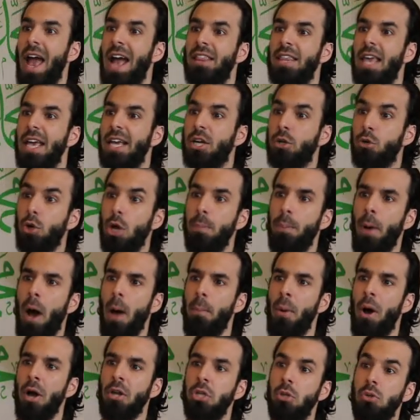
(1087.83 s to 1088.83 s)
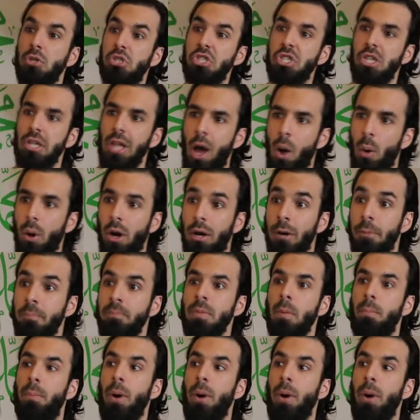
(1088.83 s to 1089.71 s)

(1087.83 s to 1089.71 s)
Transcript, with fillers: and they creep up on you slower.